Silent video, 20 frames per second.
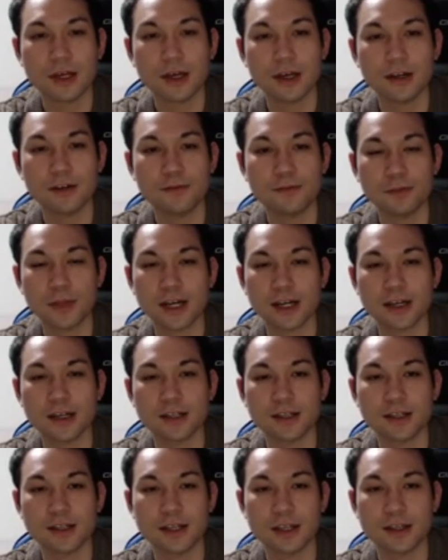And if black
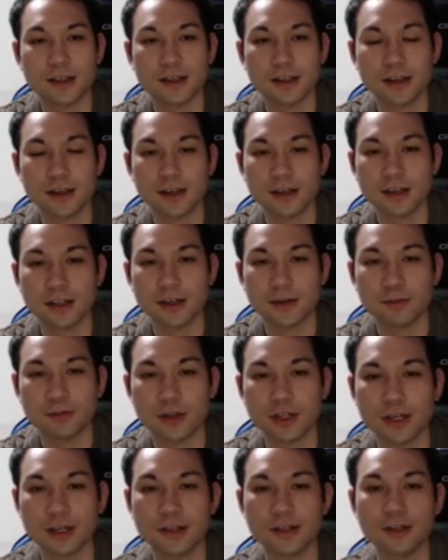gets sente and can
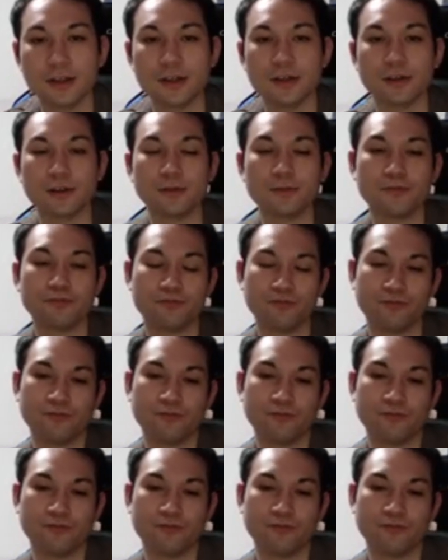play here,